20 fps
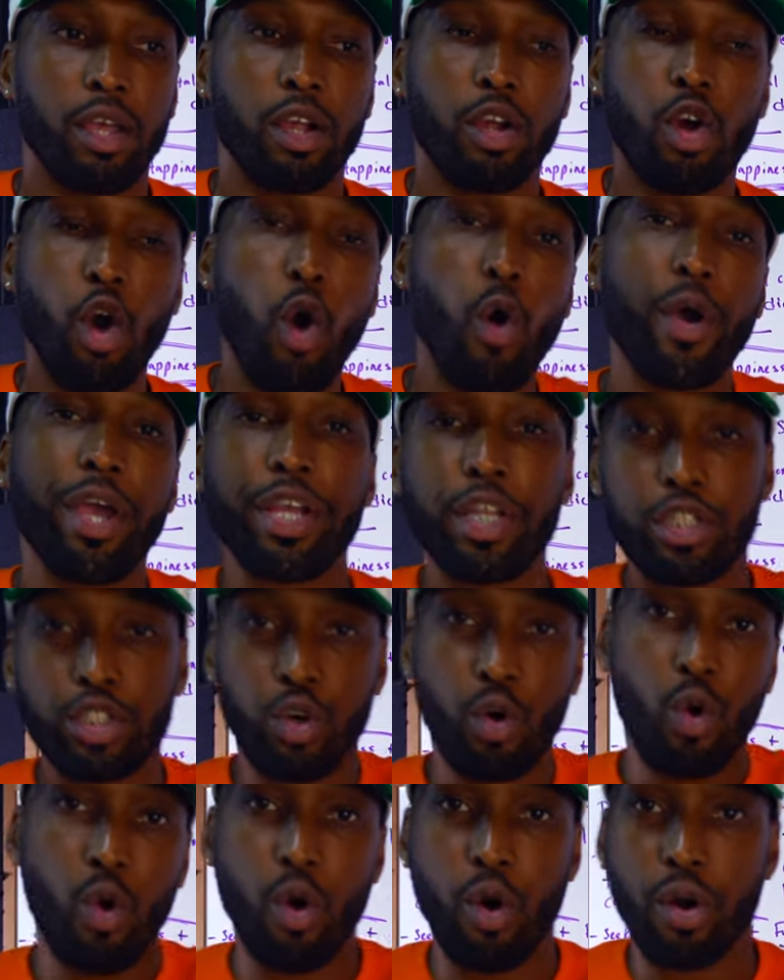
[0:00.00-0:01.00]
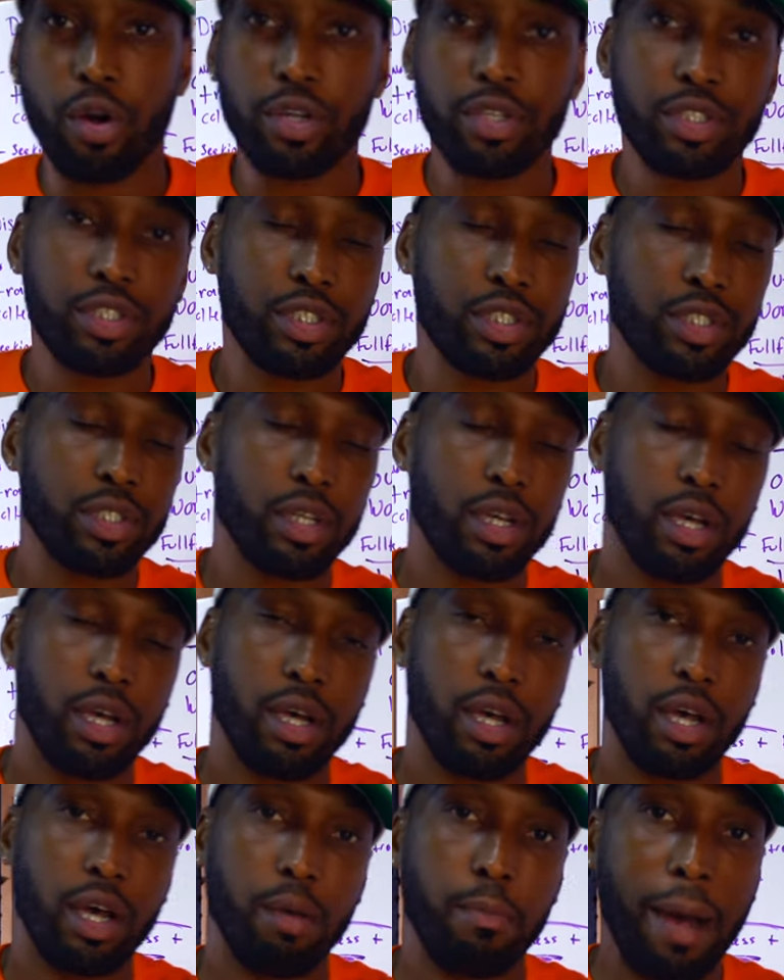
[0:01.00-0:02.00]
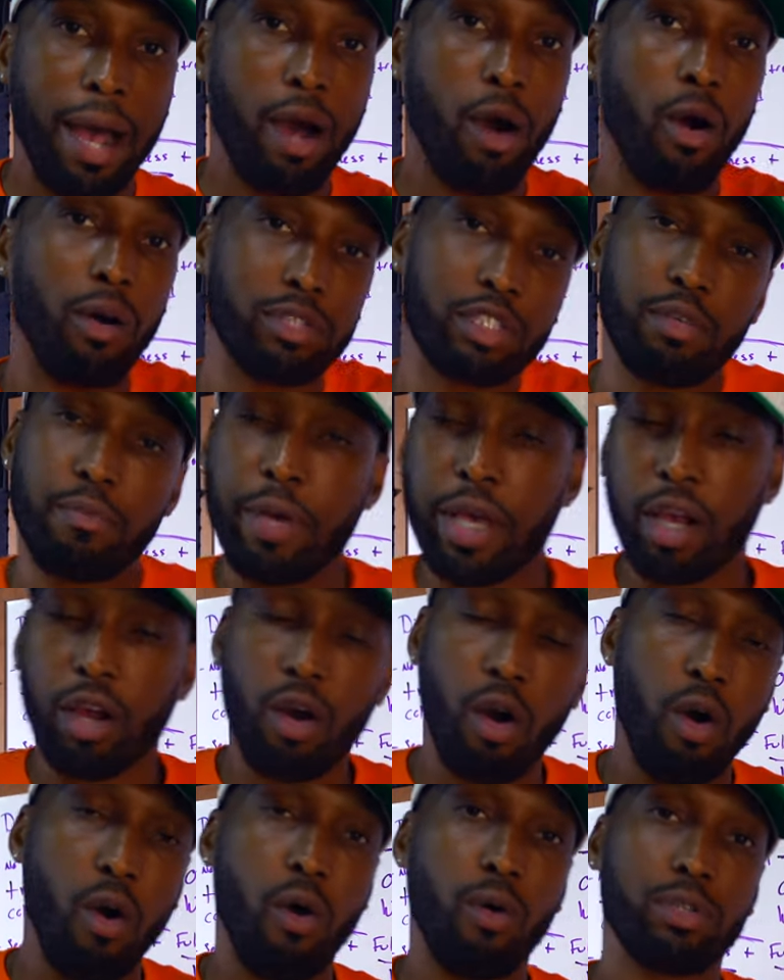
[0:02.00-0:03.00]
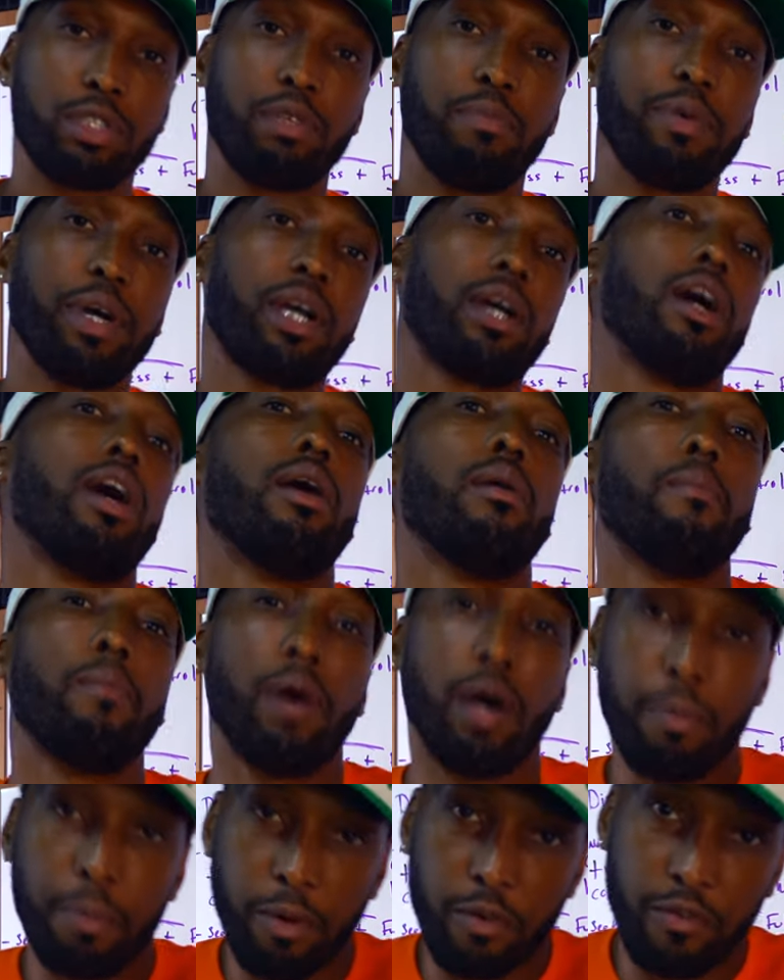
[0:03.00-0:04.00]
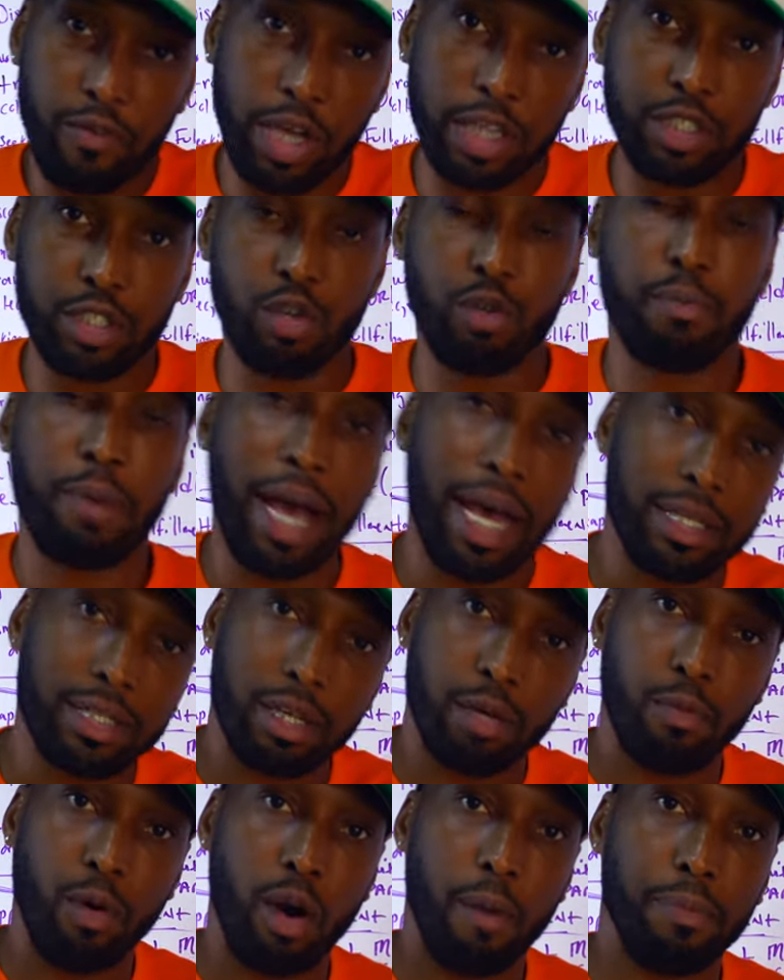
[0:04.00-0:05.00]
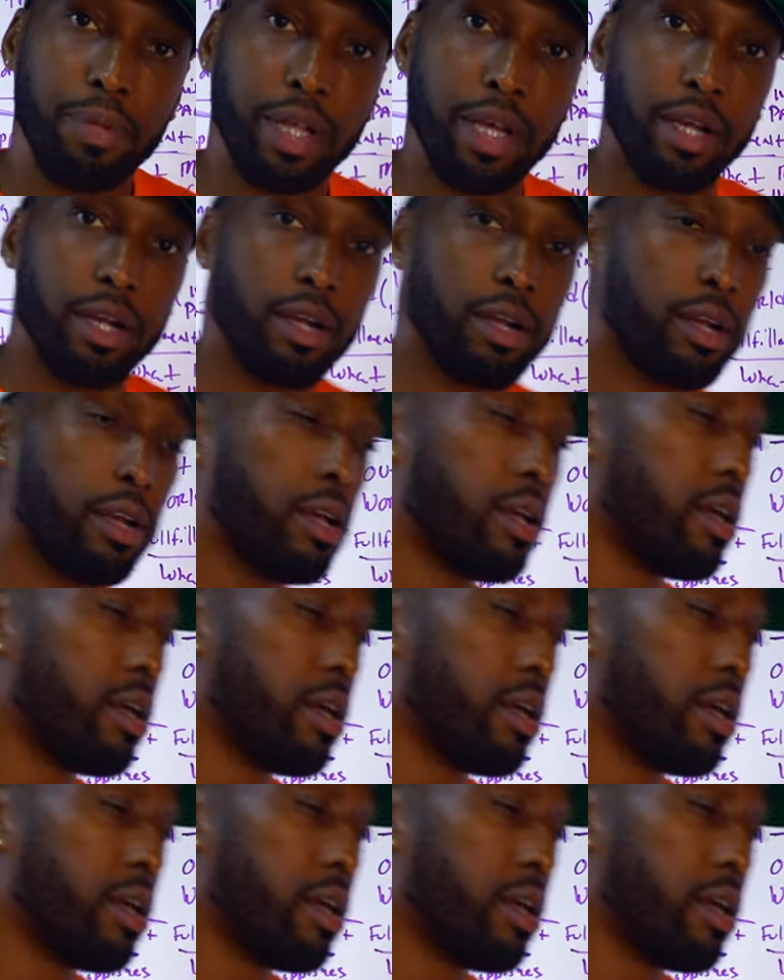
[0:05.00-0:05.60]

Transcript: going towards my ultimate goal to become a professional basketball player.